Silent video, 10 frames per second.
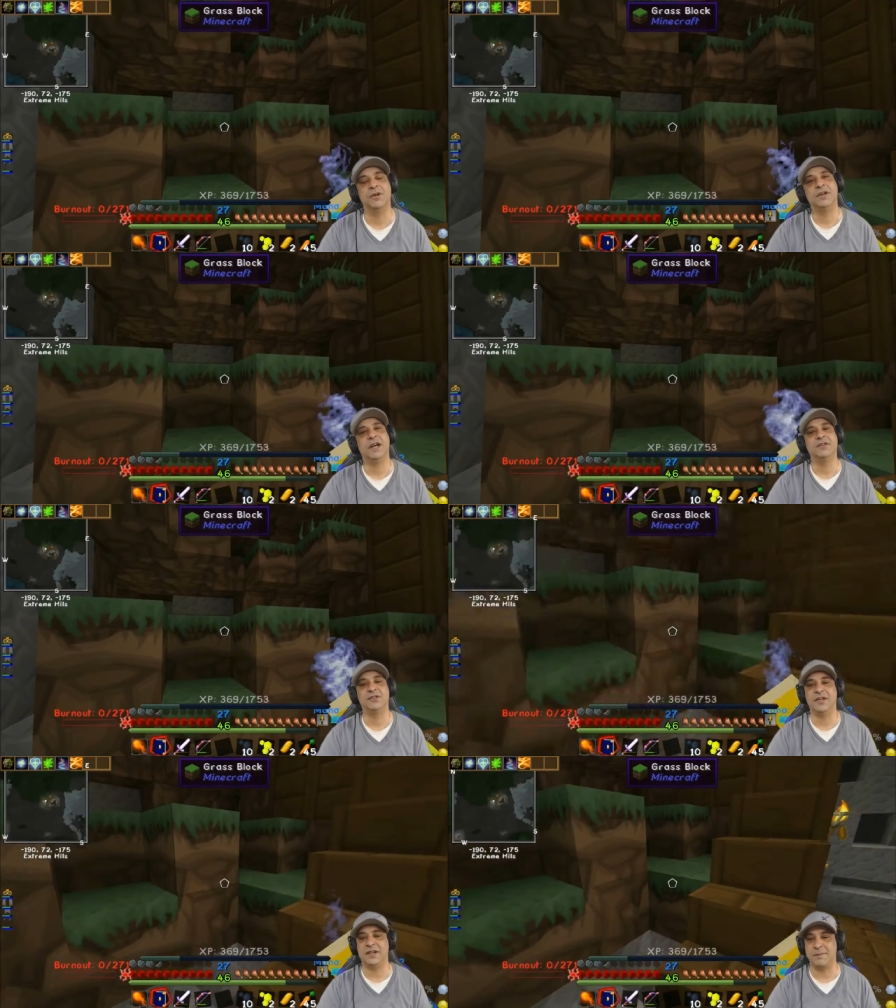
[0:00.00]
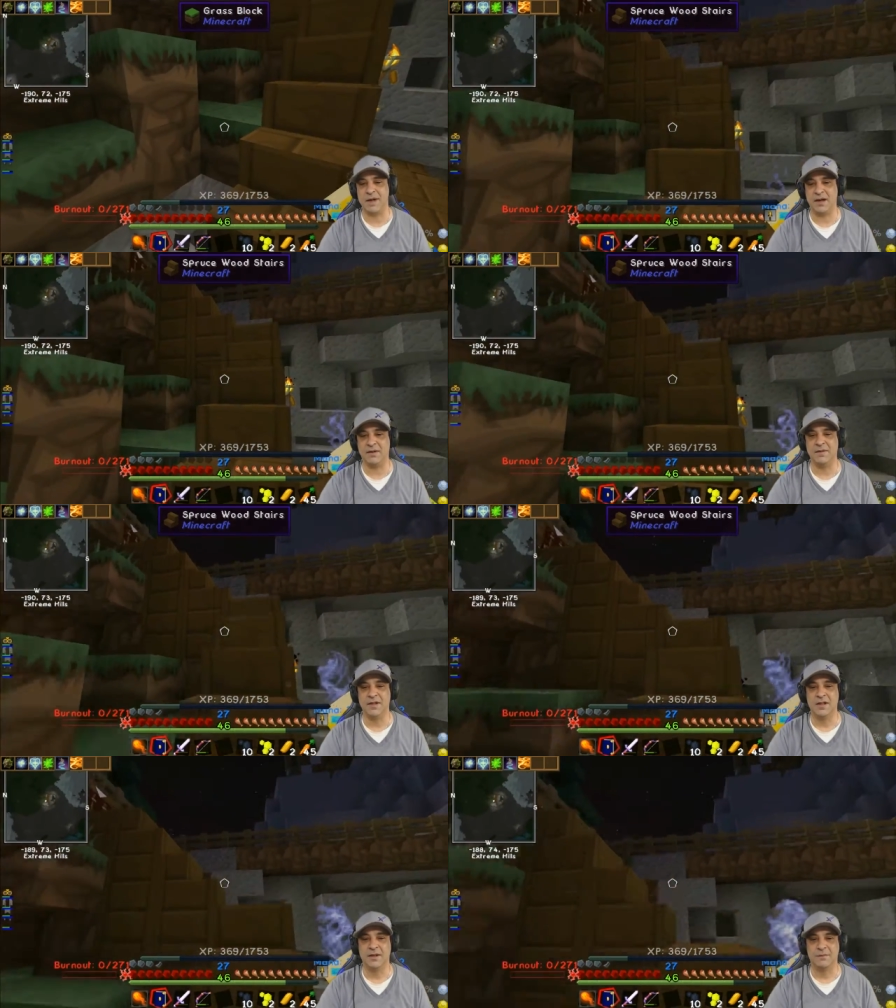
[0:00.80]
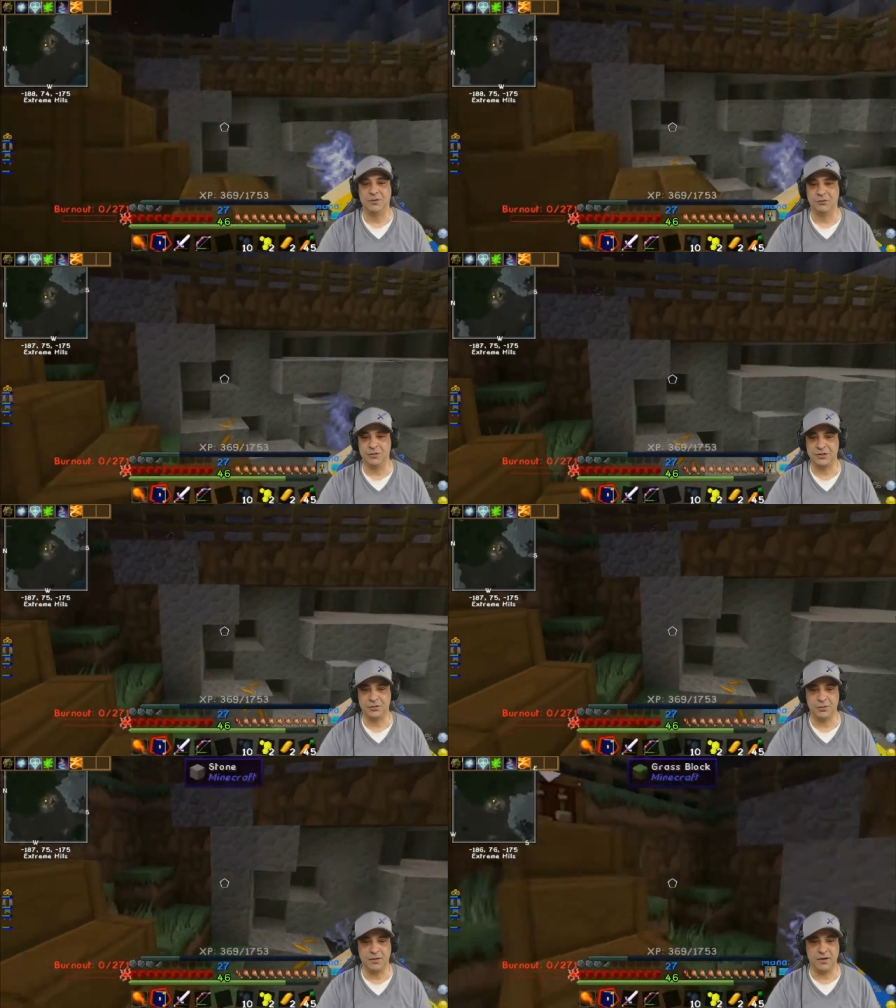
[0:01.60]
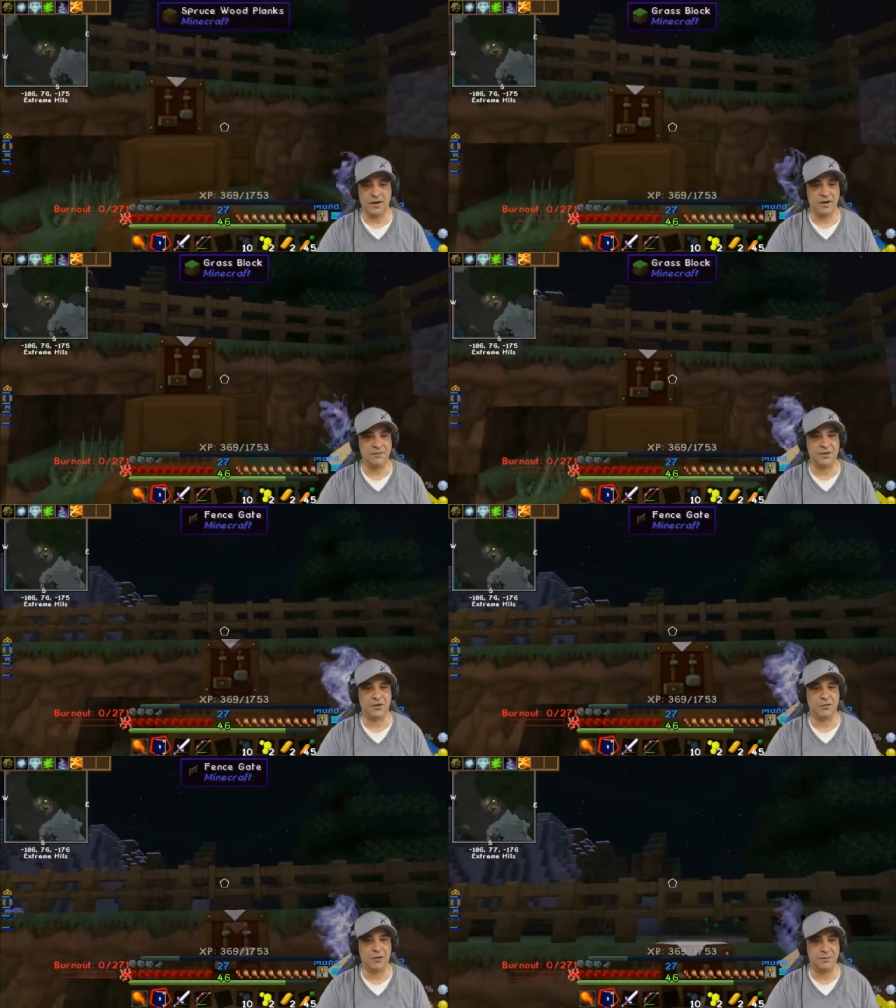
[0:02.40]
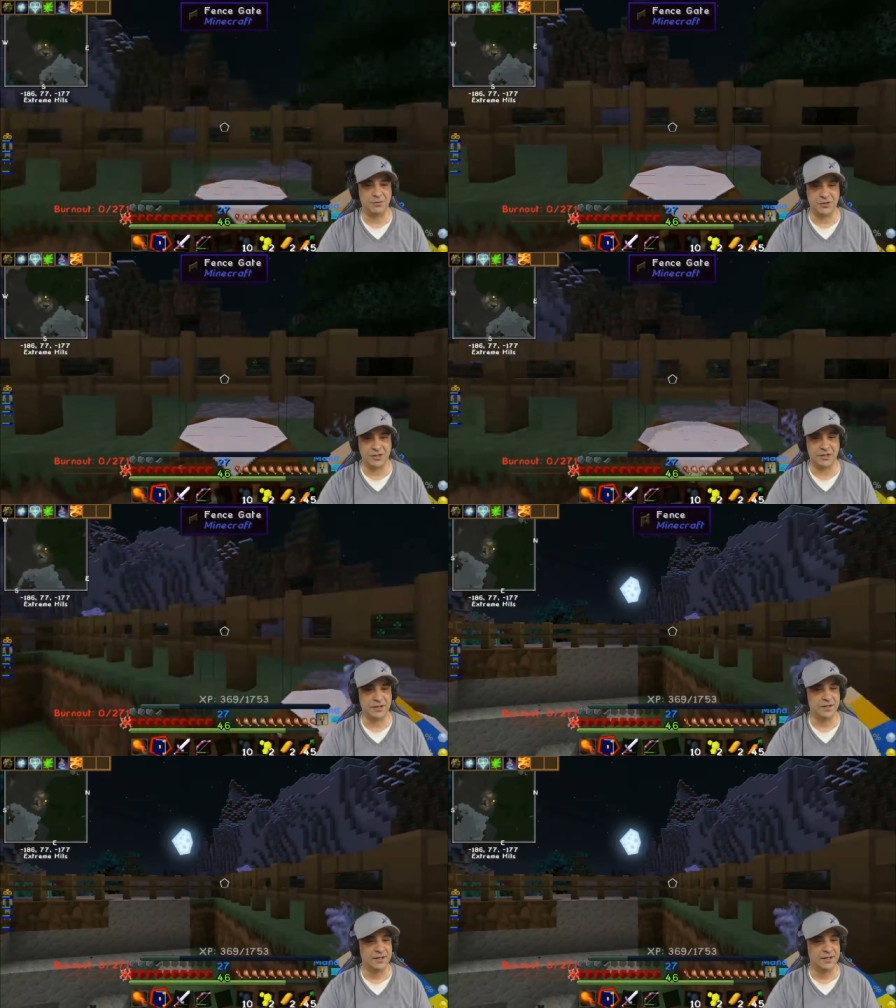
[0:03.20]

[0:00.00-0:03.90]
What do you guys think about the ritual of the corruption?